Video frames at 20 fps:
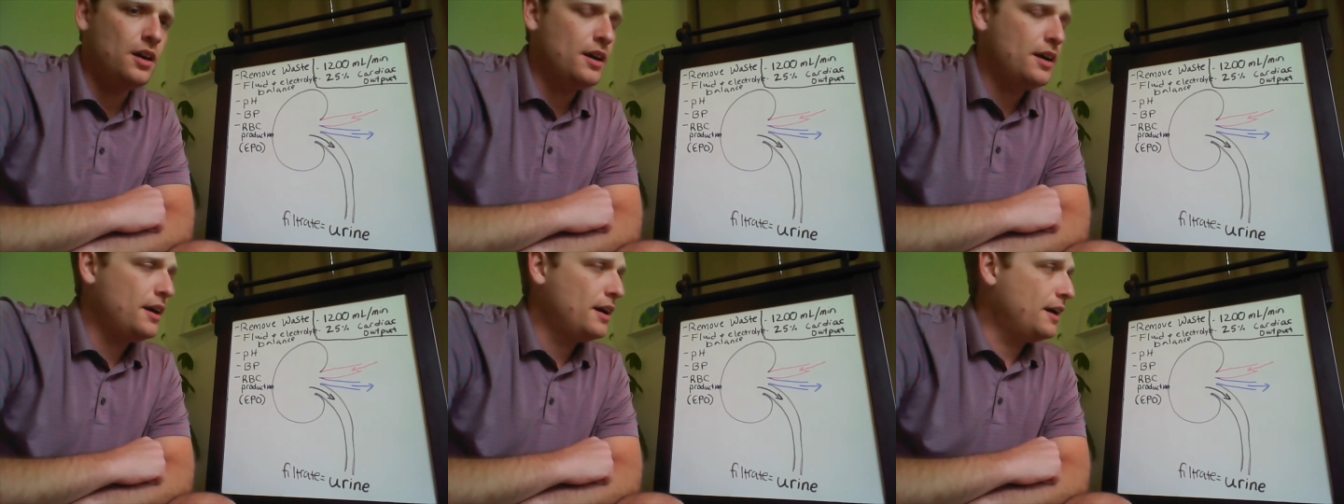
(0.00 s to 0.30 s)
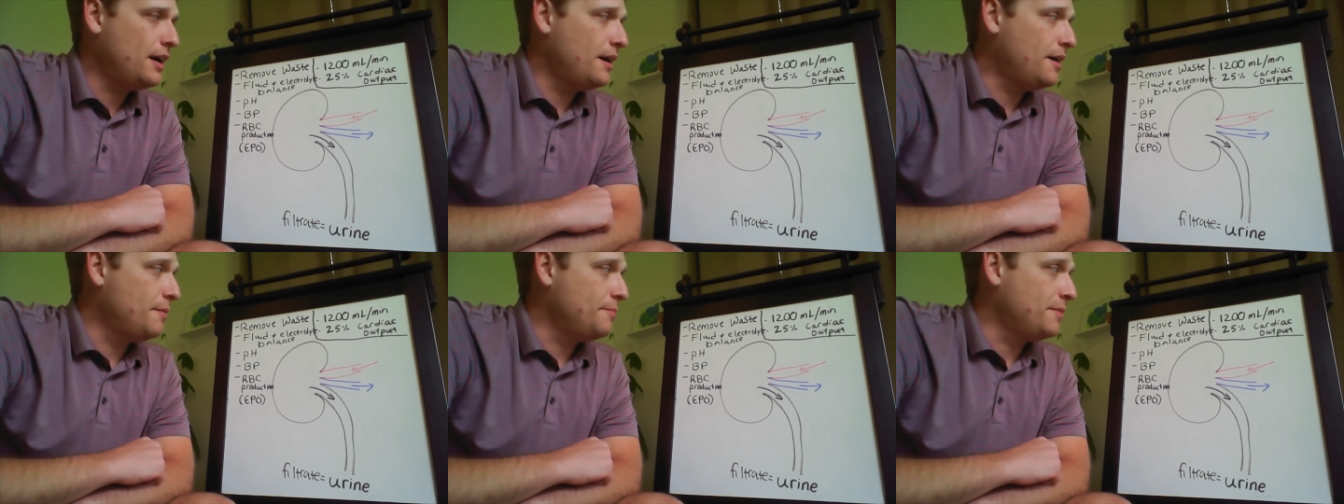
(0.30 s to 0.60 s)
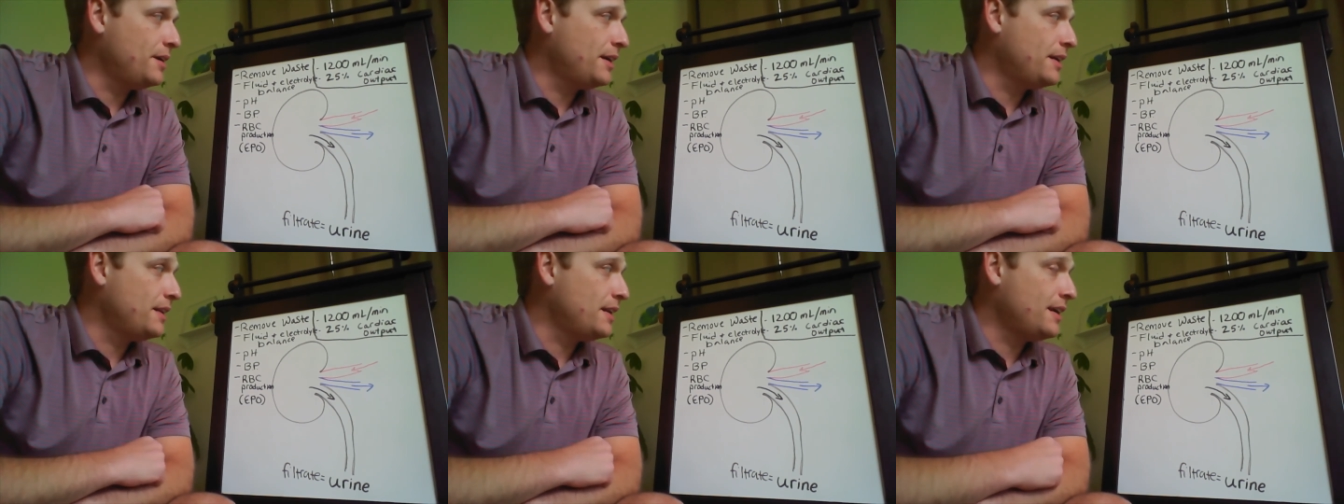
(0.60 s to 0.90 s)

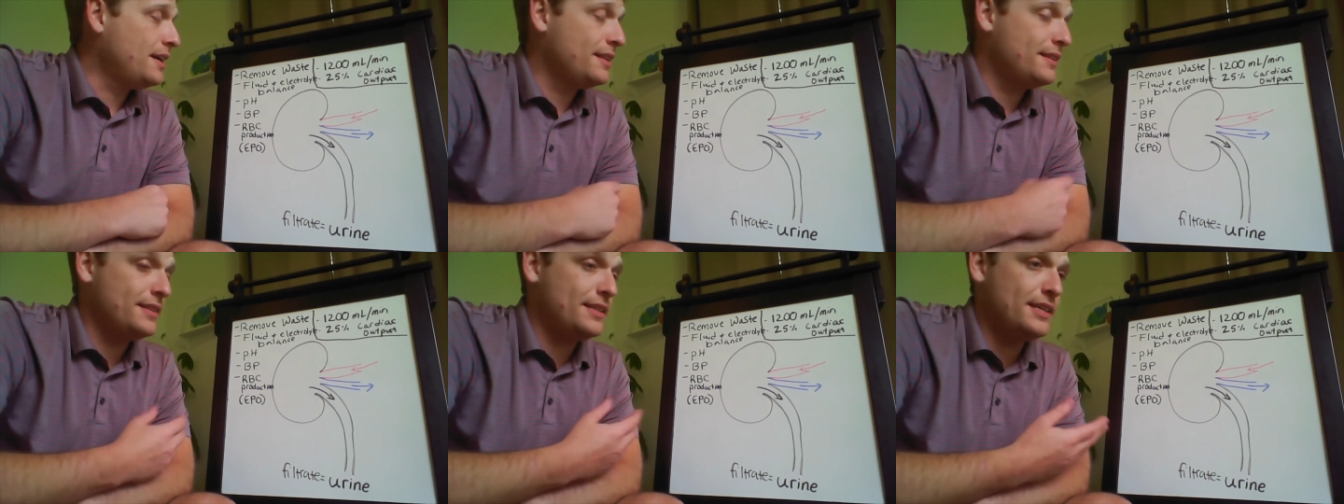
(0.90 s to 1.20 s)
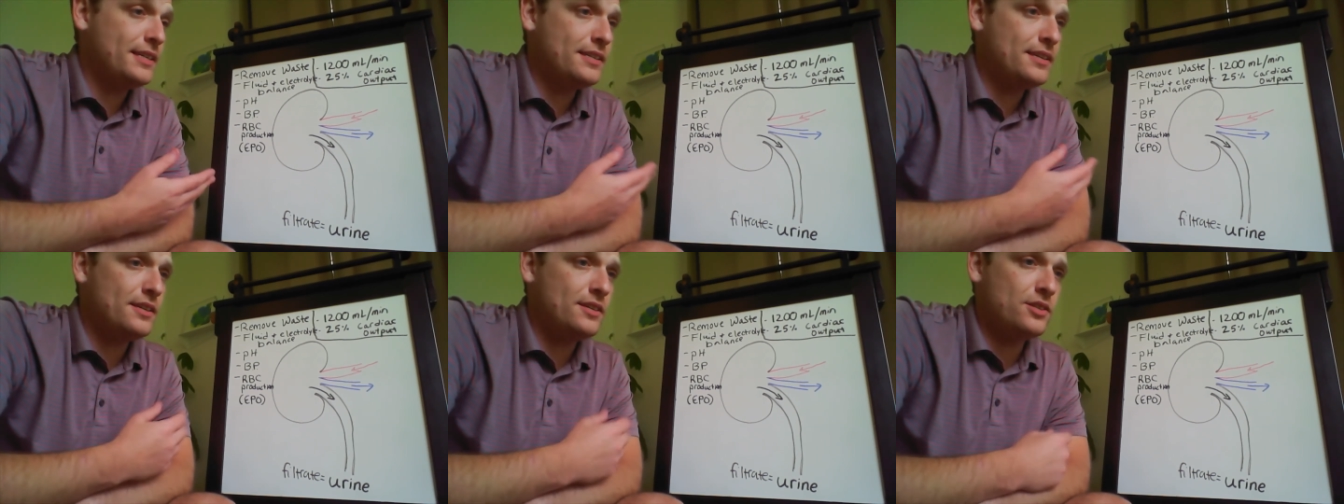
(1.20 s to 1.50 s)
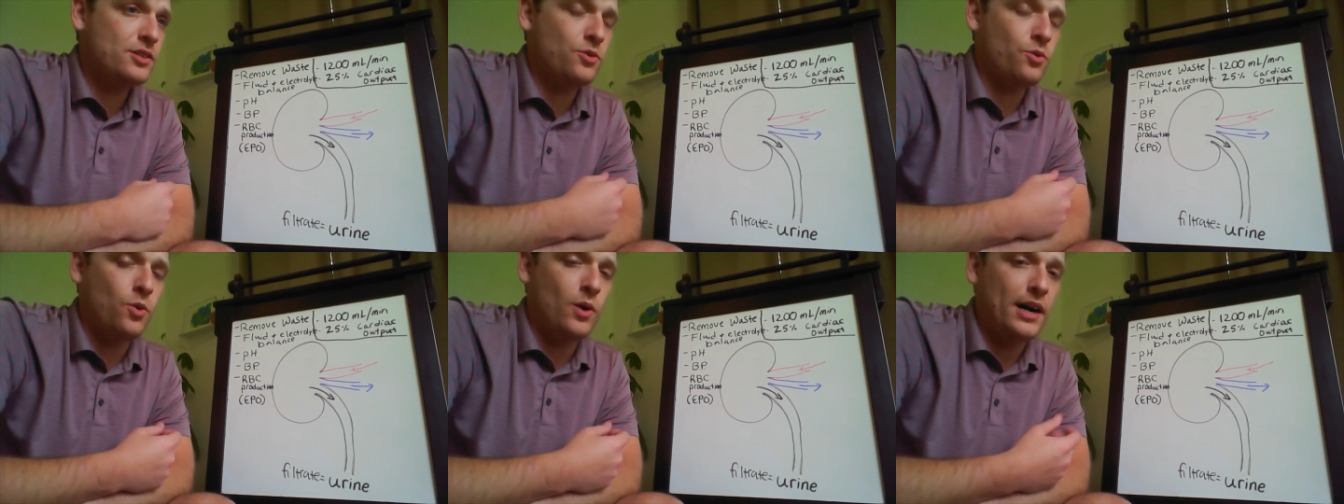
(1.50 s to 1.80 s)
And this
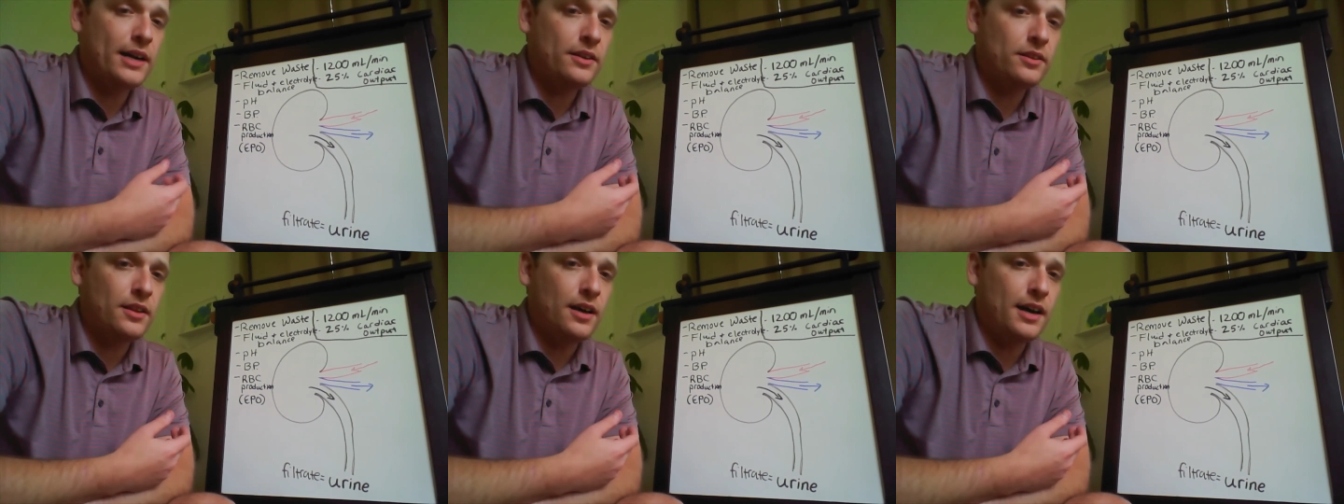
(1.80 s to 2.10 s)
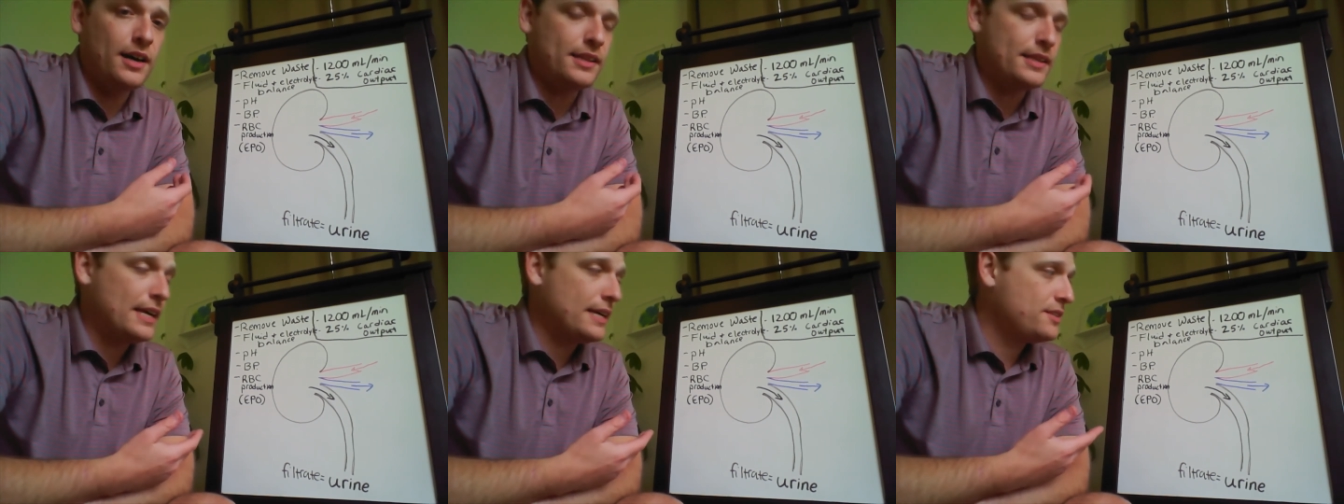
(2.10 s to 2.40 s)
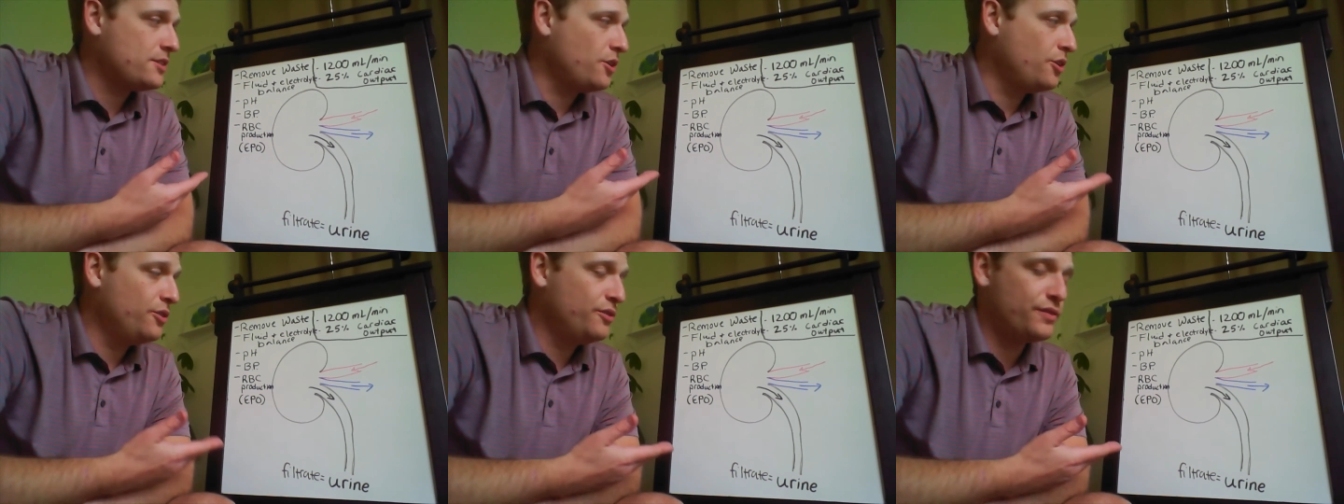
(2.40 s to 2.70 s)
is quite a lot.
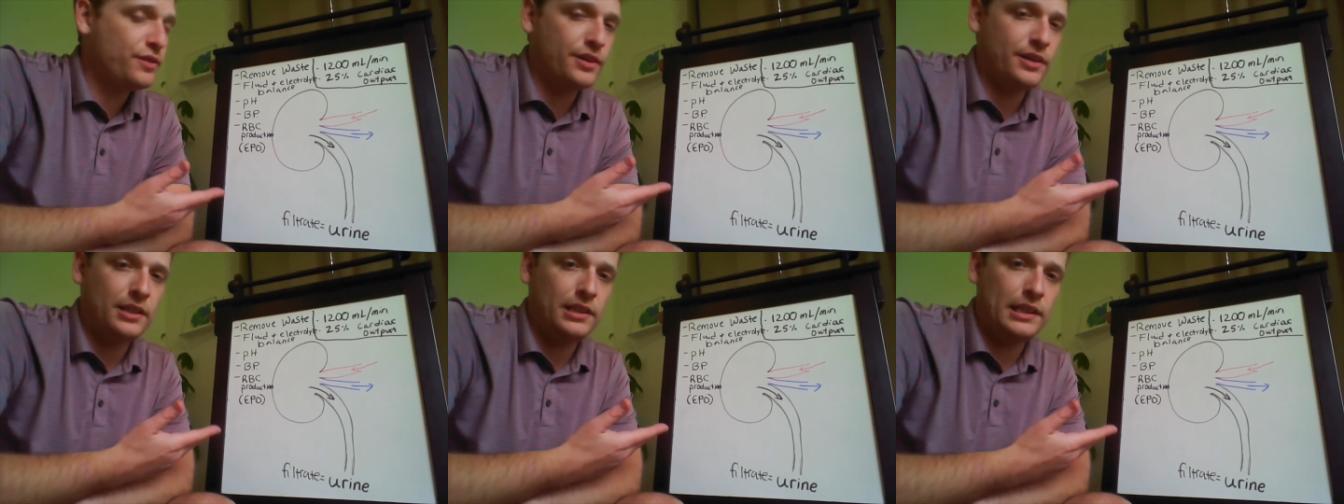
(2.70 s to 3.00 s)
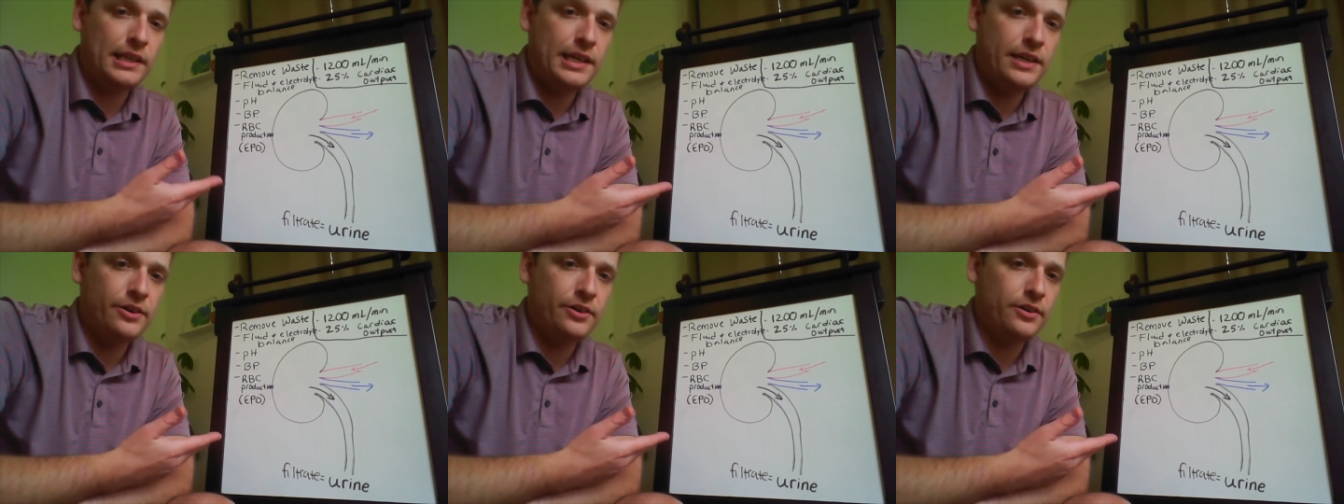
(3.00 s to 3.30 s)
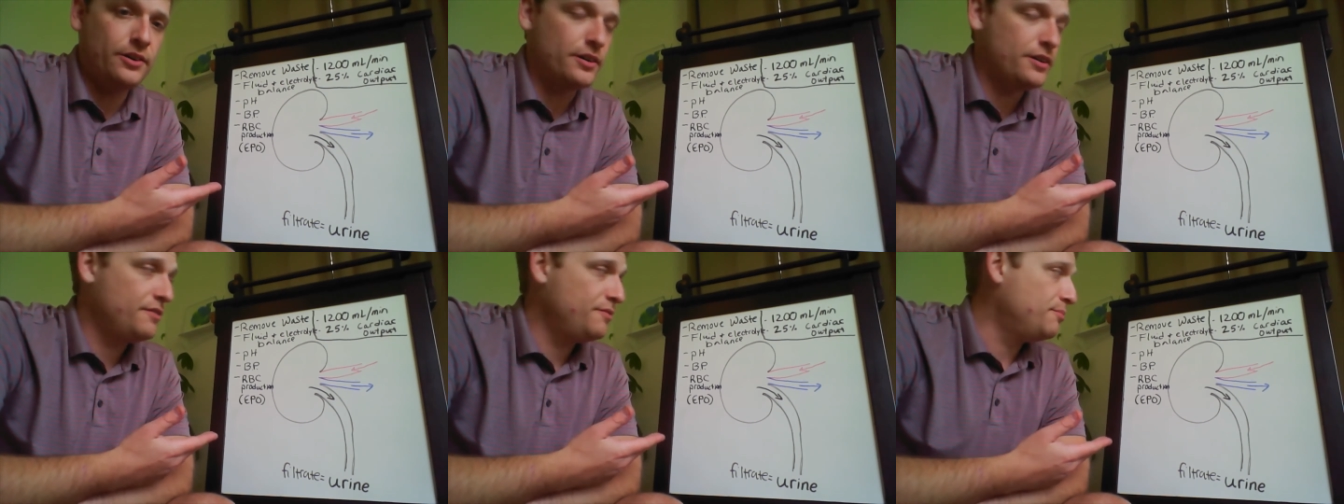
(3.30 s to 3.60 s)
That's over a
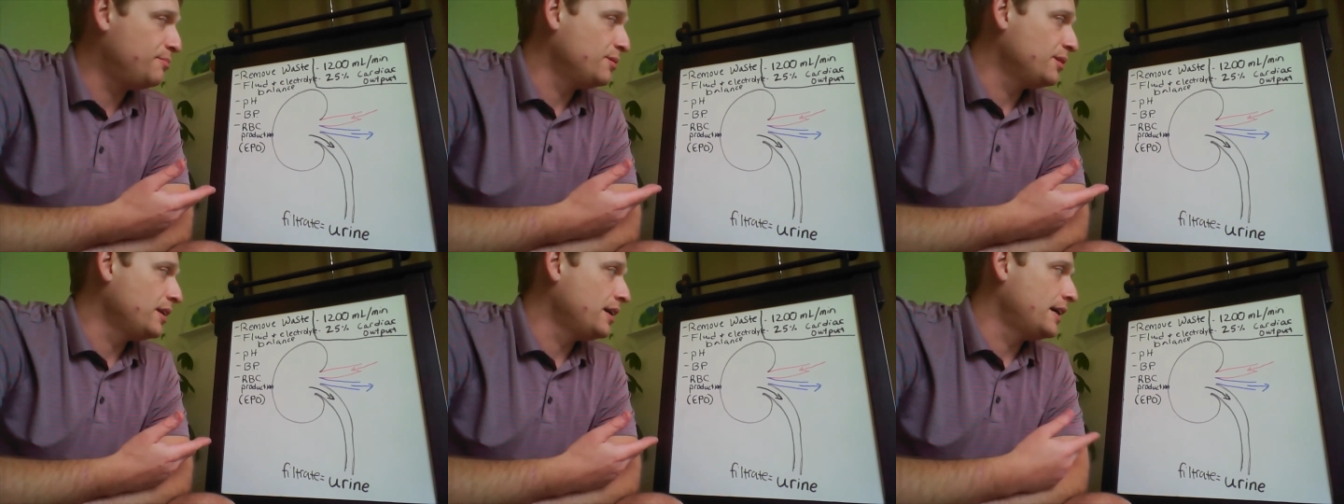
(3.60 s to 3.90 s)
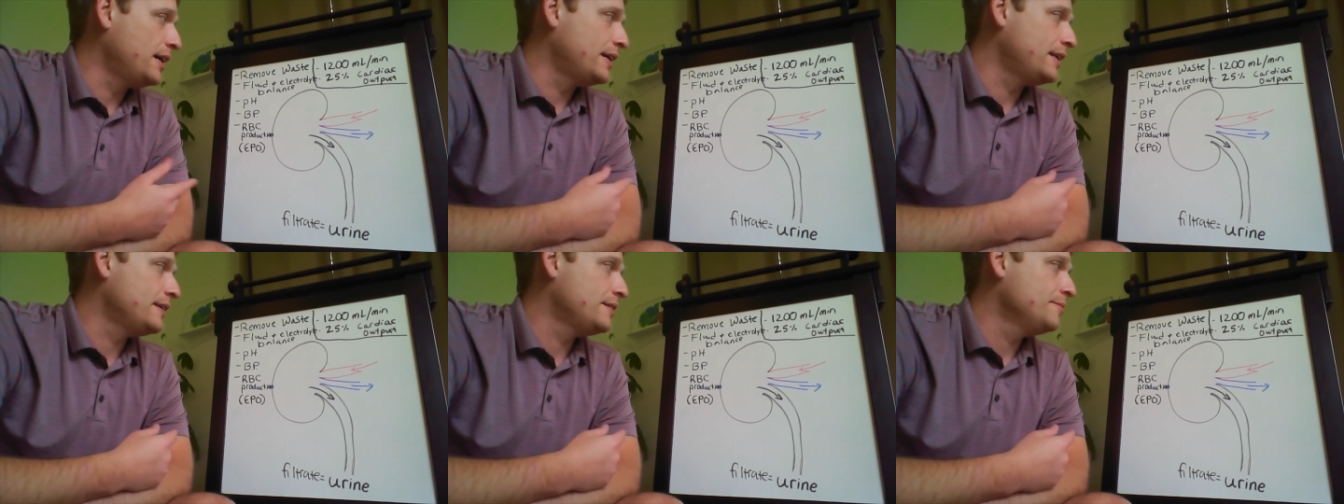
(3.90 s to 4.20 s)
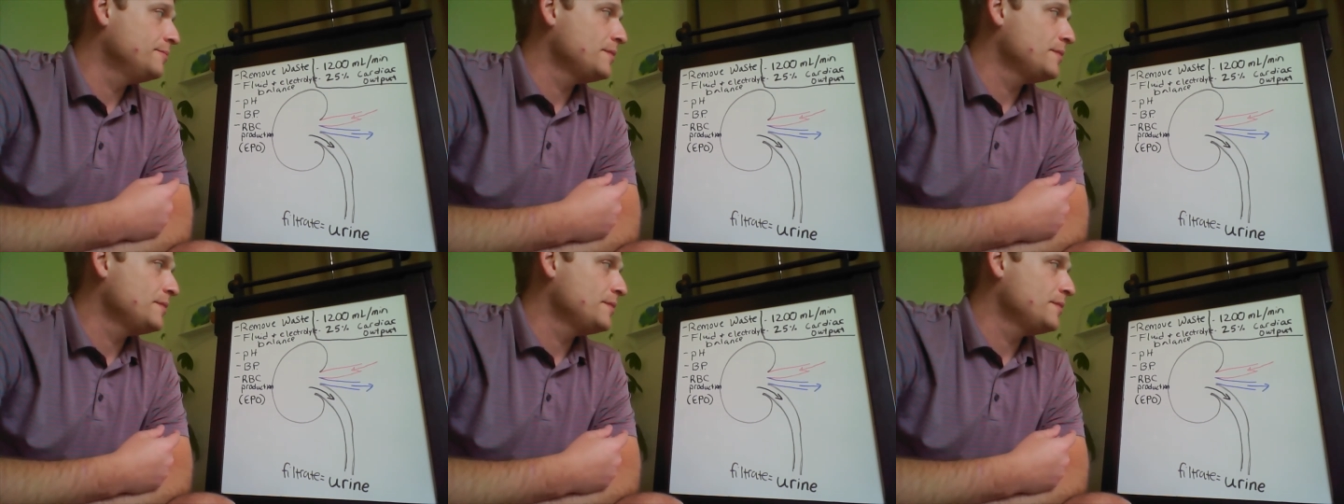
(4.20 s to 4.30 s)
liter of blood.